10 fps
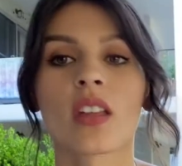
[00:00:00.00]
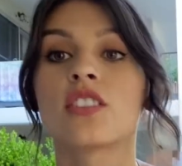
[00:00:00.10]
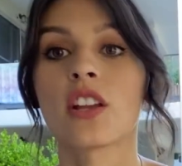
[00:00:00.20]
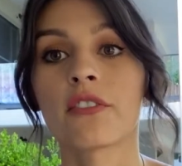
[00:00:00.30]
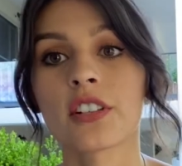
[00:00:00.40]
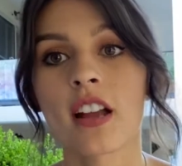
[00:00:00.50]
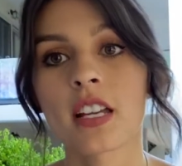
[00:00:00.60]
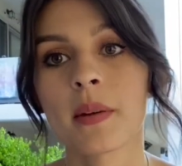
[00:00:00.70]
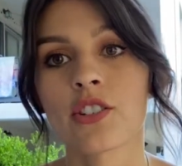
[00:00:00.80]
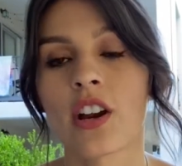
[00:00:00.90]
So if we're talking
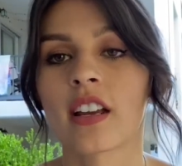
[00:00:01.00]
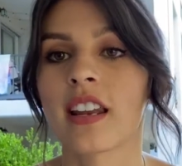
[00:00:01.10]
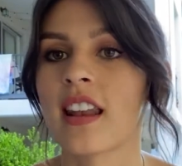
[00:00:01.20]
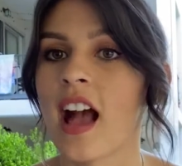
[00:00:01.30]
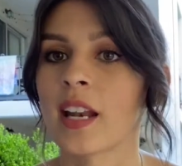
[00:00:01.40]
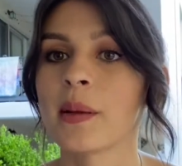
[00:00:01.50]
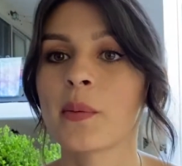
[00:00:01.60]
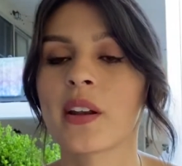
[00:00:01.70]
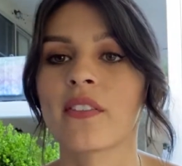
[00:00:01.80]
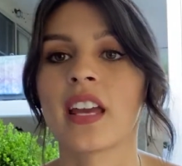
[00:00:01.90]
about shark anatomy,
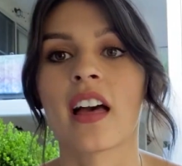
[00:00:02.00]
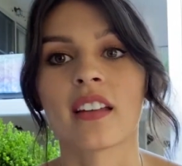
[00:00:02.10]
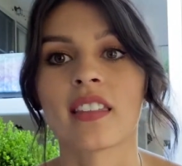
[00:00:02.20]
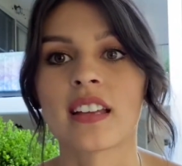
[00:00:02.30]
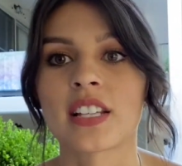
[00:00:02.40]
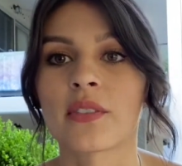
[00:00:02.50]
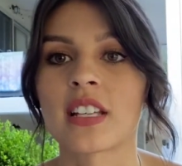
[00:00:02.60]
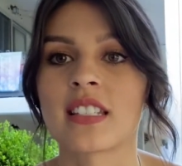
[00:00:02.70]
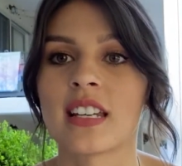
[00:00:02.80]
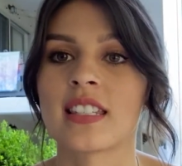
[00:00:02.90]
one of the other things that really
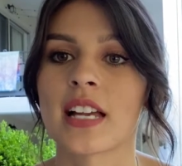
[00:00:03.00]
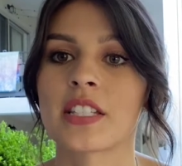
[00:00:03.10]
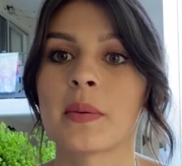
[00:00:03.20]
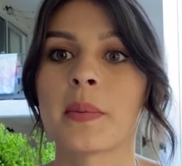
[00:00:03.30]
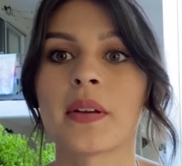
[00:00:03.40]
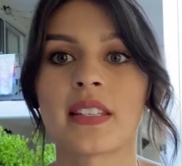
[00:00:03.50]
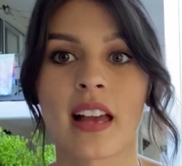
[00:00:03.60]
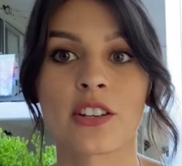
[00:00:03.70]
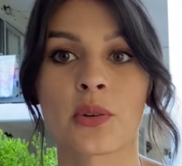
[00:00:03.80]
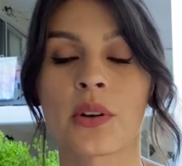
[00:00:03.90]
stands out to people is
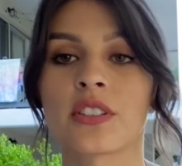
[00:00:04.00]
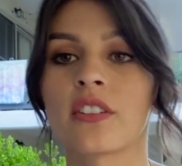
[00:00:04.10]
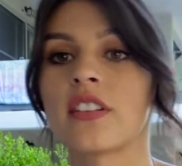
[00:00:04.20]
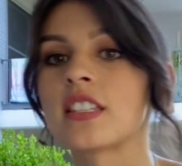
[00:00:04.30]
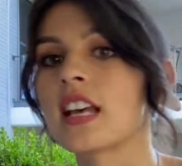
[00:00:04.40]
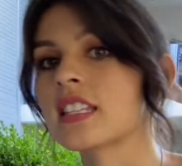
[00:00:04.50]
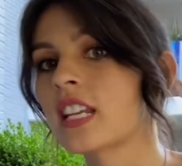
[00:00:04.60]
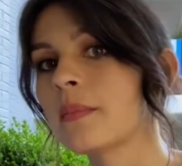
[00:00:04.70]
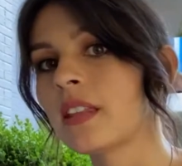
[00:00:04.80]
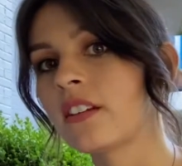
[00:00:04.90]
that dorsal fin. So that's going
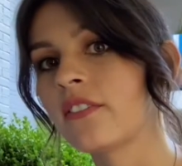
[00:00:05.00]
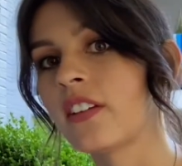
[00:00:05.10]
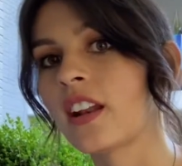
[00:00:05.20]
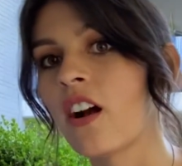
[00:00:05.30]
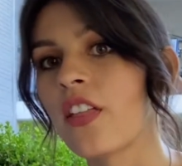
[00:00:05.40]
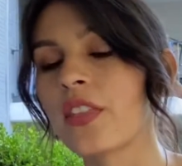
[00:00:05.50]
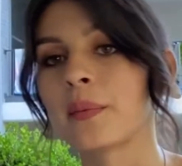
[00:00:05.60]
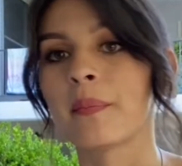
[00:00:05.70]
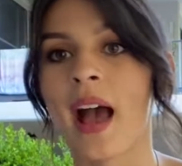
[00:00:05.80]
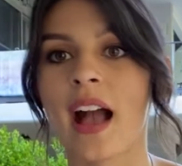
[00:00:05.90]
to be their fin on their
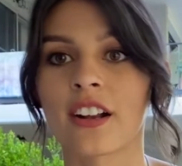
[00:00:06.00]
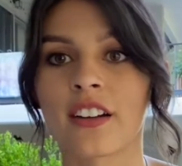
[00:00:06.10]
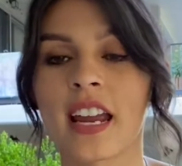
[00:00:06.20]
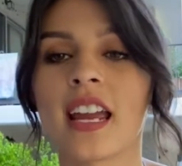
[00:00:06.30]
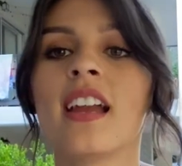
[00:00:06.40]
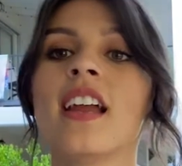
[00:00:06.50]
back, right?